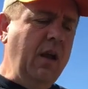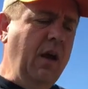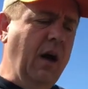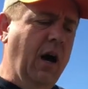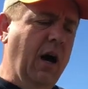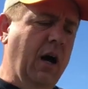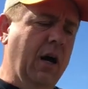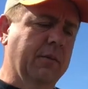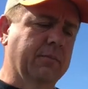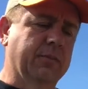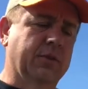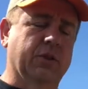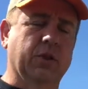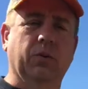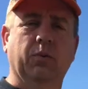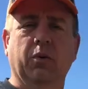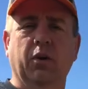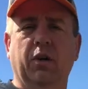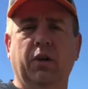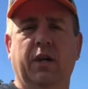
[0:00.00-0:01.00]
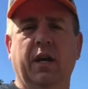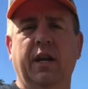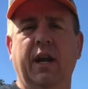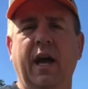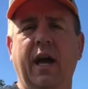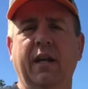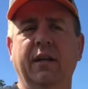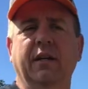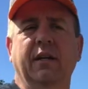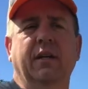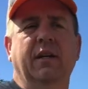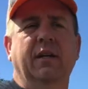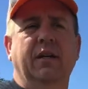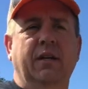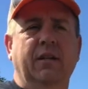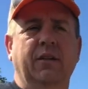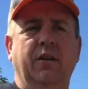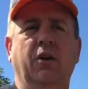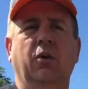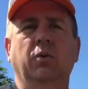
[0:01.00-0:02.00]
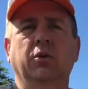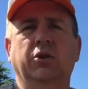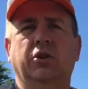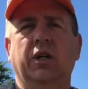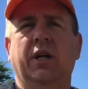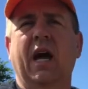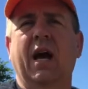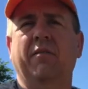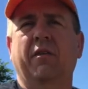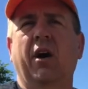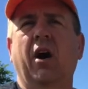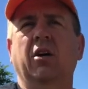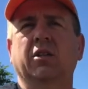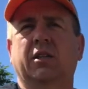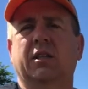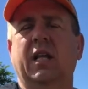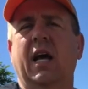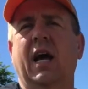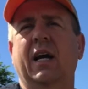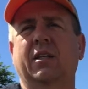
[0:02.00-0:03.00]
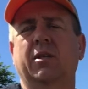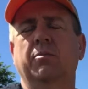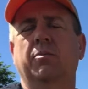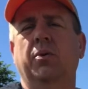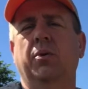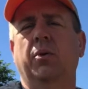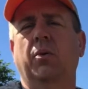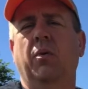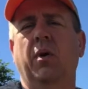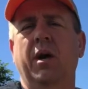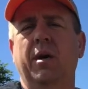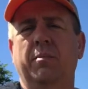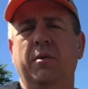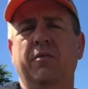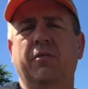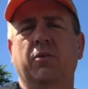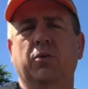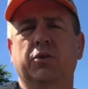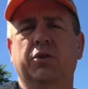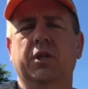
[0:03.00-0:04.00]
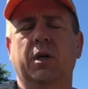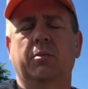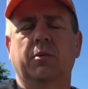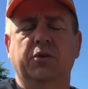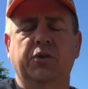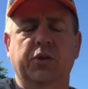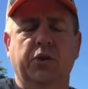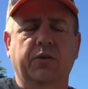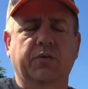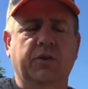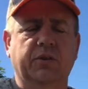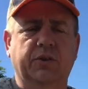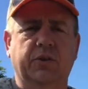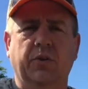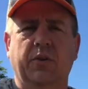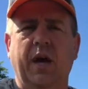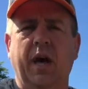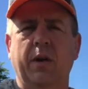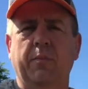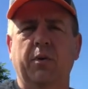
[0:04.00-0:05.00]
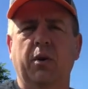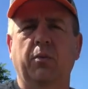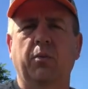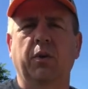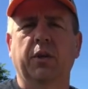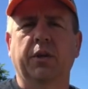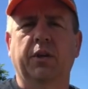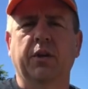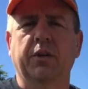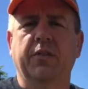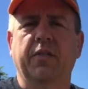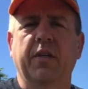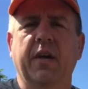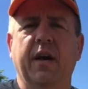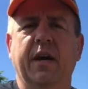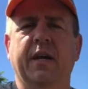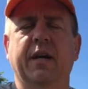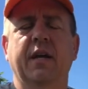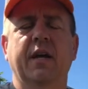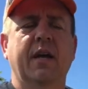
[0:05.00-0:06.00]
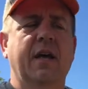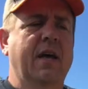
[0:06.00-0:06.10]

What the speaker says: So we're looking at, you know, we should have it all stacked and put away before summer's over. So that'll be a really good thing.